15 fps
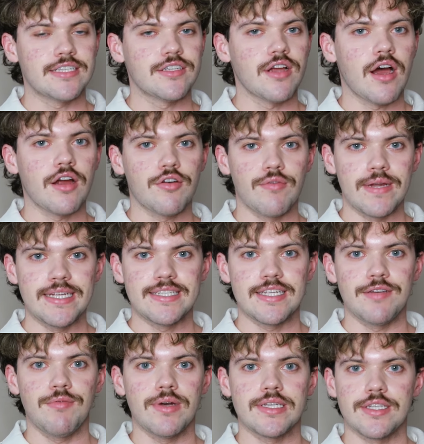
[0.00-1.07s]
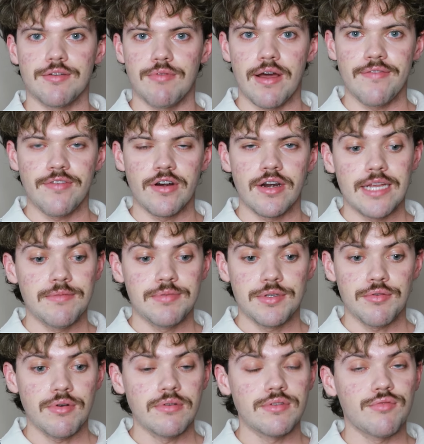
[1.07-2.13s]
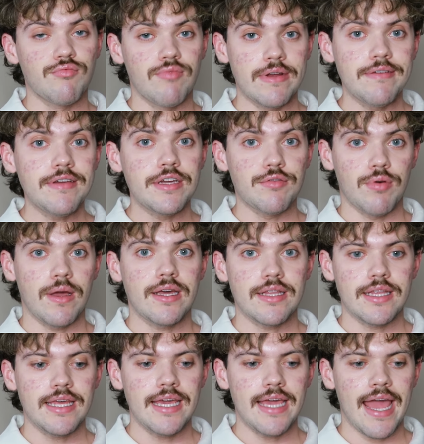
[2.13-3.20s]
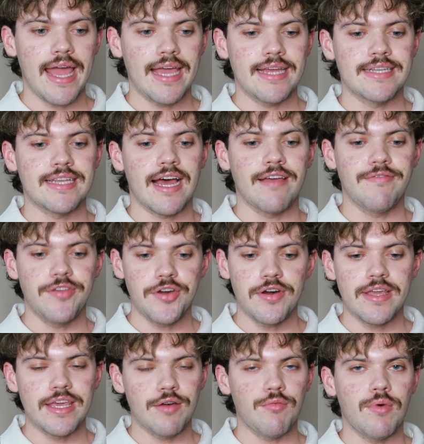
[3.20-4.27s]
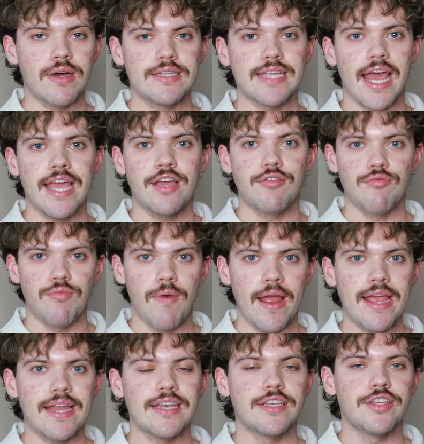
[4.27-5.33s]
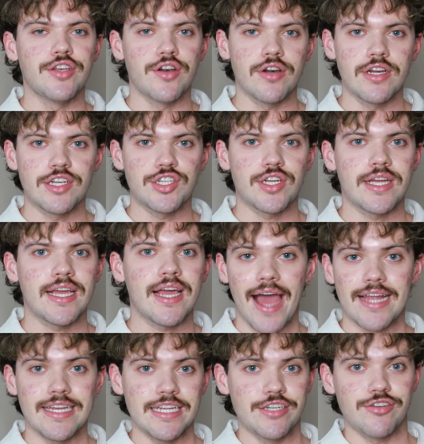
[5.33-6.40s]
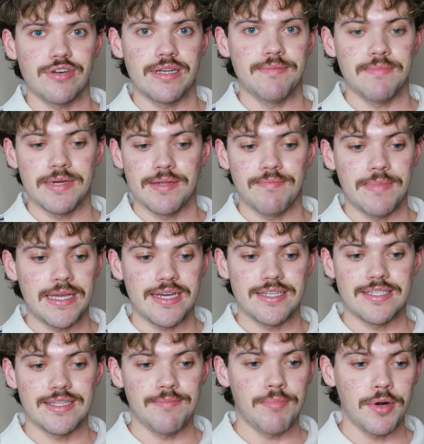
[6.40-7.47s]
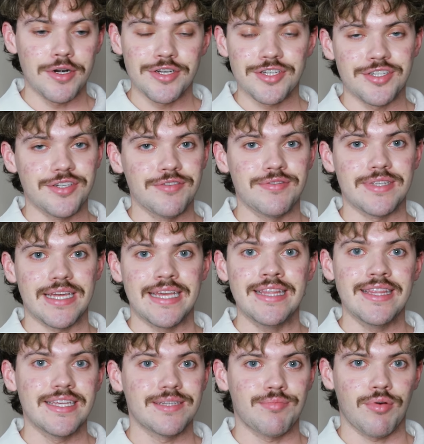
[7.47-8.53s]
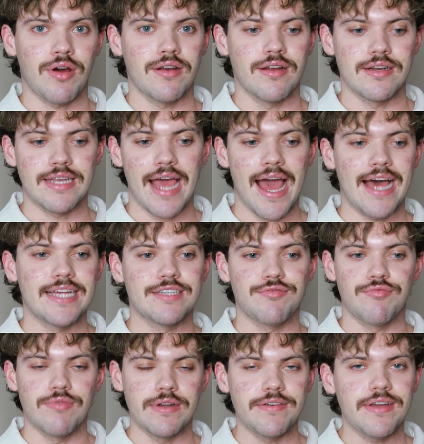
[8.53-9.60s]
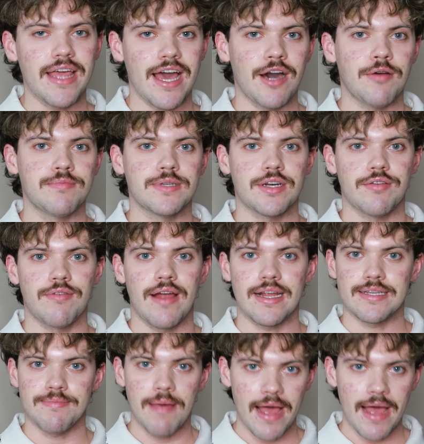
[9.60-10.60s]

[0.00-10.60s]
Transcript: It's not greasy whatsoever. It absorbs really quickly, and I feel like it was a great nourishing acne treatment because the birch juice in this product has really helped correct